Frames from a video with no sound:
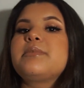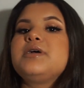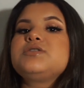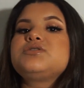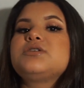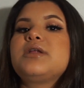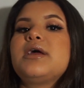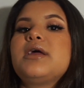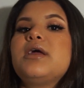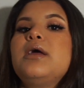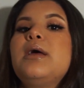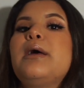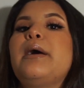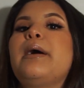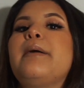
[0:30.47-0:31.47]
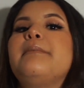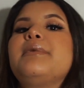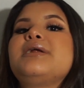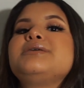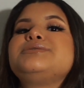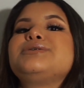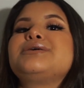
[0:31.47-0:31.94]
yesterday, but
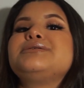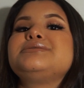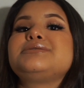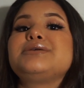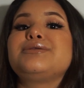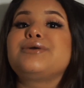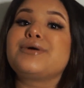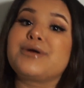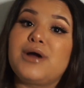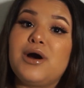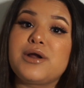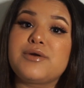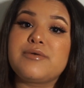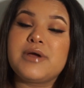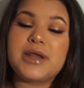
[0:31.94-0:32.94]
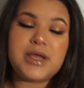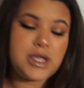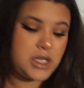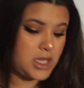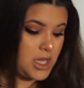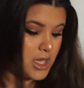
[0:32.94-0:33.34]
as you can see they're gone already.